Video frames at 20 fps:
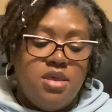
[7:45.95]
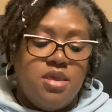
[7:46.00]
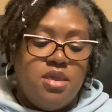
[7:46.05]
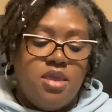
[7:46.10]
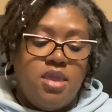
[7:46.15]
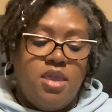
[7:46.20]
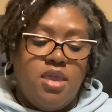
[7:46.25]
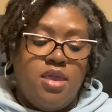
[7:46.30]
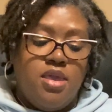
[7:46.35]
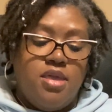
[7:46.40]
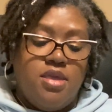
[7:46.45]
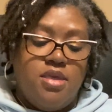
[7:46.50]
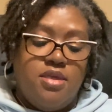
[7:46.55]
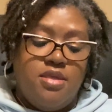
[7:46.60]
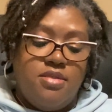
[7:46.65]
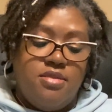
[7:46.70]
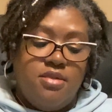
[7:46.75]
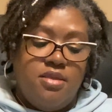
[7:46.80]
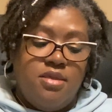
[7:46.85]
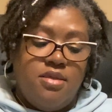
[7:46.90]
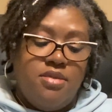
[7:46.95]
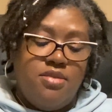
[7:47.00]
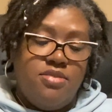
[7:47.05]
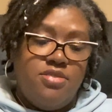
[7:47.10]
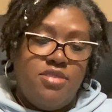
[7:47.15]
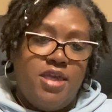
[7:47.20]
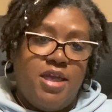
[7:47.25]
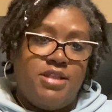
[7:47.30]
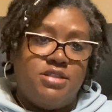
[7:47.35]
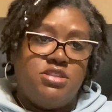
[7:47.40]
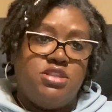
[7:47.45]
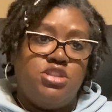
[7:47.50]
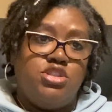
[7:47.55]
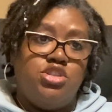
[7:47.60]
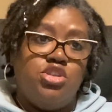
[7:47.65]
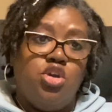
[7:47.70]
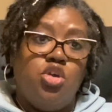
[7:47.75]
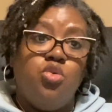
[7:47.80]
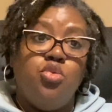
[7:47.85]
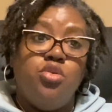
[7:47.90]
And that's
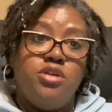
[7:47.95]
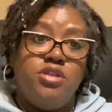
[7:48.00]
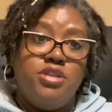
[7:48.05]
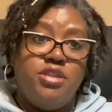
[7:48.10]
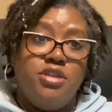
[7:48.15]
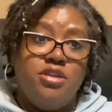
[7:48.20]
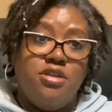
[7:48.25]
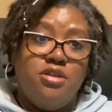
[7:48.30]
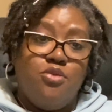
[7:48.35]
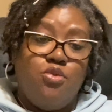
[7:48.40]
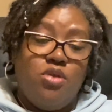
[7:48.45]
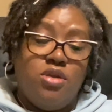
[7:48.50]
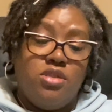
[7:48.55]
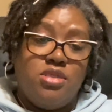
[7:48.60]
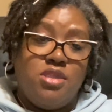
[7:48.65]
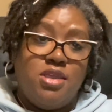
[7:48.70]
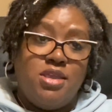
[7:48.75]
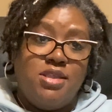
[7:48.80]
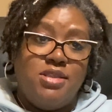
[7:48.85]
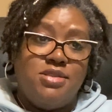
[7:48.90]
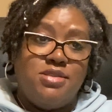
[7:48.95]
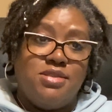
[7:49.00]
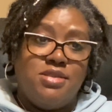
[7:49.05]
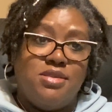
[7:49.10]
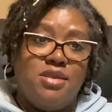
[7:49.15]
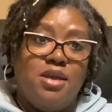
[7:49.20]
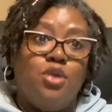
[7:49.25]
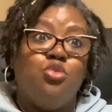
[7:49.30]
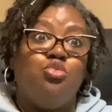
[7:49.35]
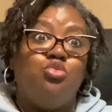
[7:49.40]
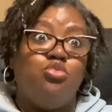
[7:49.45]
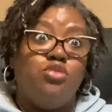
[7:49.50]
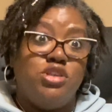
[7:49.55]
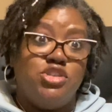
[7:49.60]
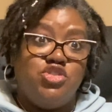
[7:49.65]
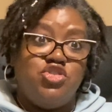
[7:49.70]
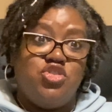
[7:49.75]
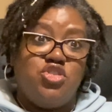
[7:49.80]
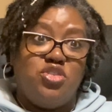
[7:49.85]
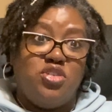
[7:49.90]
nowhere near what these
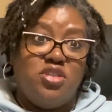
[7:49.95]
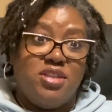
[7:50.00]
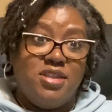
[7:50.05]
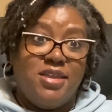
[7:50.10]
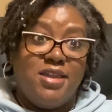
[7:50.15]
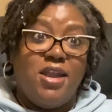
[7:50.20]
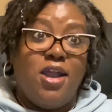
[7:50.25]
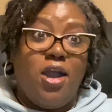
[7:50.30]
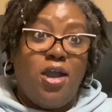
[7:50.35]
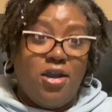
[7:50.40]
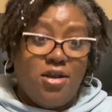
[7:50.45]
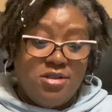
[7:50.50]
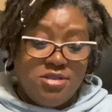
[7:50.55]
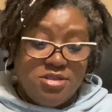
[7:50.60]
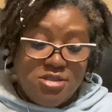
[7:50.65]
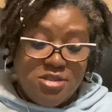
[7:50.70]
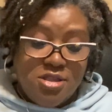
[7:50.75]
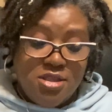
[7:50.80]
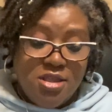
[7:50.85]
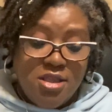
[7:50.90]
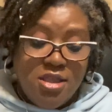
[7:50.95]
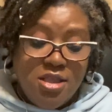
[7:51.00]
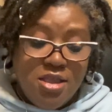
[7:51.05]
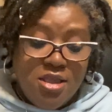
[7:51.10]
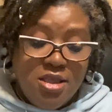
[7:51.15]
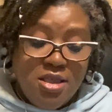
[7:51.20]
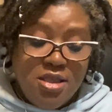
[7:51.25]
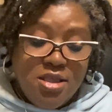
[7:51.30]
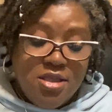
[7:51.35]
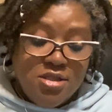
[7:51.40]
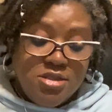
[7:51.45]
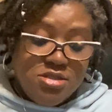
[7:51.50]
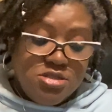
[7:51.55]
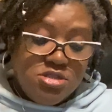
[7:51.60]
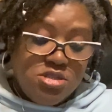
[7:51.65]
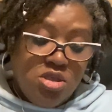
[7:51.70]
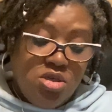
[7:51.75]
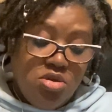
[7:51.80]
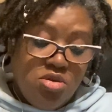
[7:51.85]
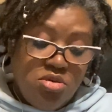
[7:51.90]
originally cost.
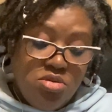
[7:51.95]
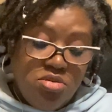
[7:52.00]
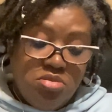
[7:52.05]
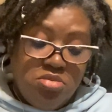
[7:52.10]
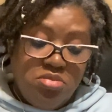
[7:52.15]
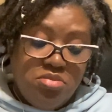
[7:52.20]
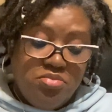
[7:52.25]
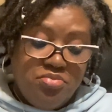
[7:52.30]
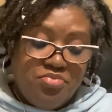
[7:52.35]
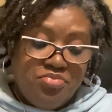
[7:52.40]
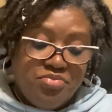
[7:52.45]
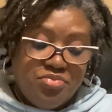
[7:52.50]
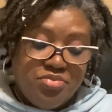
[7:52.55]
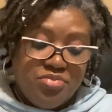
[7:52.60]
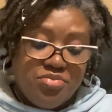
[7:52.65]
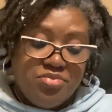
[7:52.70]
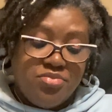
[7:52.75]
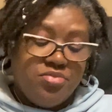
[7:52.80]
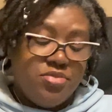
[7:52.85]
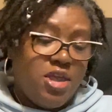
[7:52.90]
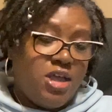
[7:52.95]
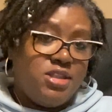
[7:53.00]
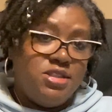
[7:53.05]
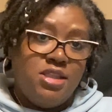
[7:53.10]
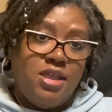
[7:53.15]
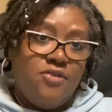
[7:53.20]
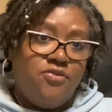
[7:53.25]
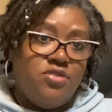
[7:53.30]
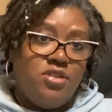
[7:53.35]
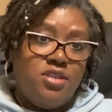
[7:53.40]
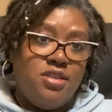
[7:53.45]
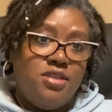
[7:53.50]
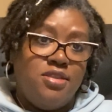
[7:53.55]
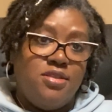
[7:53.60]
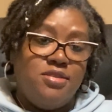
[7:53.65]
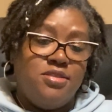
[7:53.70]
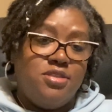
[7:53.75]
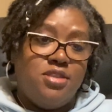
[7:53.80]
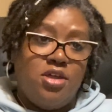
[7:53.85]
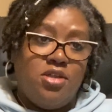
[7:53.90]
So I definitely
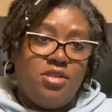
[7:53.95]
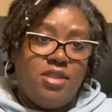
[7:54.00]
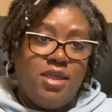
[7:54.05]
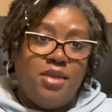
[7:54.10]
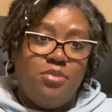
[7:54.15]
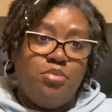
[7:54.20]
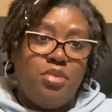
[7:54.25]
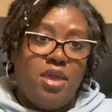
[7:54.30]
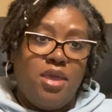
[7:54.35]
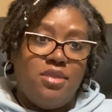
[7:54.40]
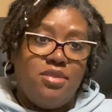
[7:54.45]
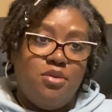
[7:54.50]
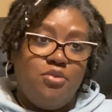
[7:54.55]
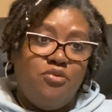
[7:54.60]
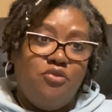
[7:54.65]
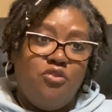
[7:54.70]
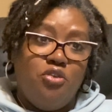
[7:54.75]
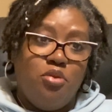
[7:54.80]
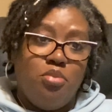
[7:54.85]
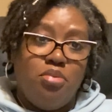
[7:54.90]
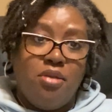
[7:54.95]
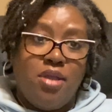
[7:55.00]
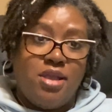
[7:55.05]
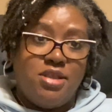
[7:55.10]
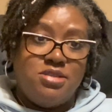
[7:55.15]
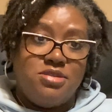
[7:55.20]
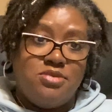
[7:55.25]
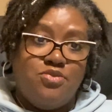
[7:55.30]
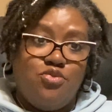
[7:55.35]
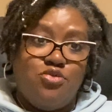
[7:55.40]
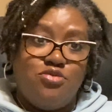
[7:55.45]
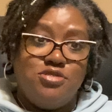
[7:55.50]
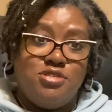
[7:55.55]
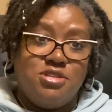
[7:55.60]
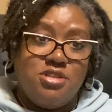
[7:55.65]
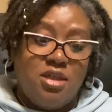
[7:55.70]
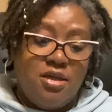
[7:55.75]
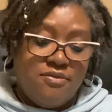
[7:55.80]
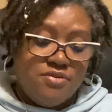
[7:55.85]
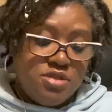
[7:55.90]
don't like paying the full price for
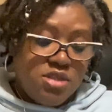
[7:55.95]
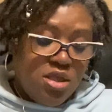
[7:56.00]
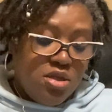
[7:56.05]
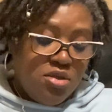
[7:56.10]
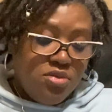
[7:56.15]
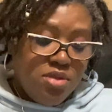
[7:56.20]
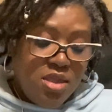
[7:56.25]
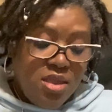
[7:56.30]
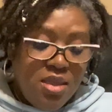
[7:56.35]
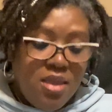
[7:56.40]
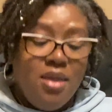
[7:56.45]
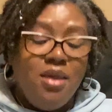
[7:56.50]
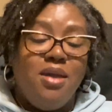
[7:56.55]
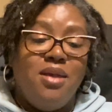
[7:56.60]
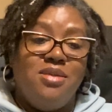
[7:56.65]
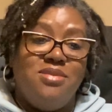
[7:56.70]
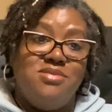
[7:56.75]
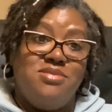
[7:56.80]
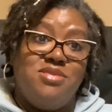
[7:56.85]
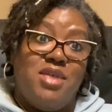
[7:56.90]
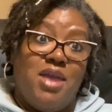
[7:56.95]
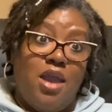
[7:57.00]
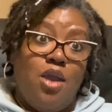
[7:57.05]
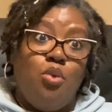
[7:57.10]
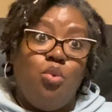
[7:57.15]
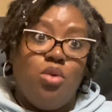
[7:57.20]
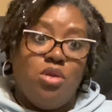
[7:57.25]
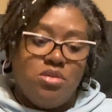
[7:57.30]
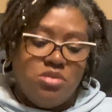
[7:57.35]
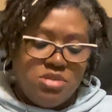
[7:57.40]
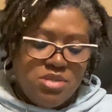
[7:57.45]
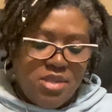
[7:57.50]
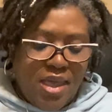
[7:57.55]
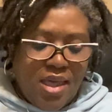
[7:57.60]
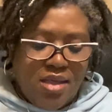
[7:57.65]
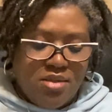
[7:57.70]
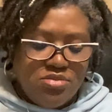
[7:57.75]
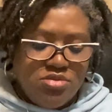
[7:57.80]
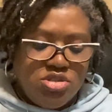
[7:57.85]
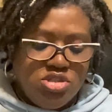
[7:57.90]
stuff. So that worked
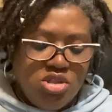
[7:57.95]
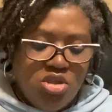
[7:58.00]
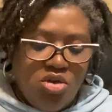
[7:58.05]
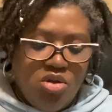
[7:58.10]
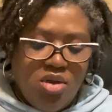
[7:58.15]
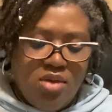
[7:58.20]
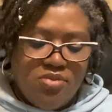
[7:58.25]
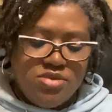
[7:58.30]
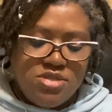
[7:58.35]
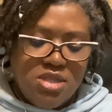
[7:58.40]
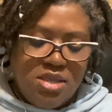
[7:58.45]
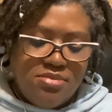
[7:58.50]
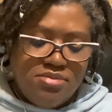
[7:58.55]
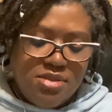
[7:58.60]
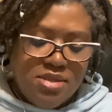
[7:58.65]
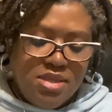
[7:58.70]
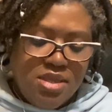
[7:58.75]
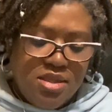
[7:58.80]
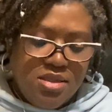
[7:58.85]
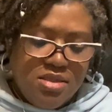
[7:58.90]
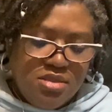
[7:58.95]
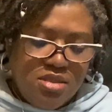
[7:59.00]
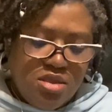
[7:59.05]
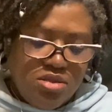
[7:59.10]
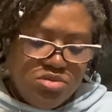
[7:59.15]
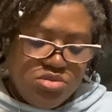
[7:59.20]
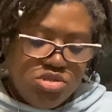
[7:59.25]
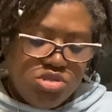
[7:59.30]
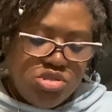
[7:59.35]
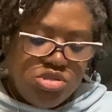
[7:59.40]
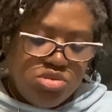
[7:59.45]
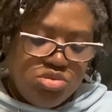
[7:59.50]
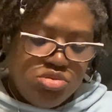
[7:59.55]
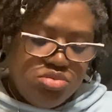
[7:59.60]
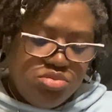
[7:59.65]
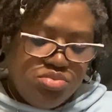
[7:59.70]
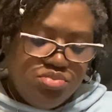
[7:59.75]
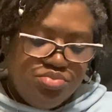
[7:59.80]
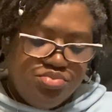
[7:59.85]
out. So I was able to get those two.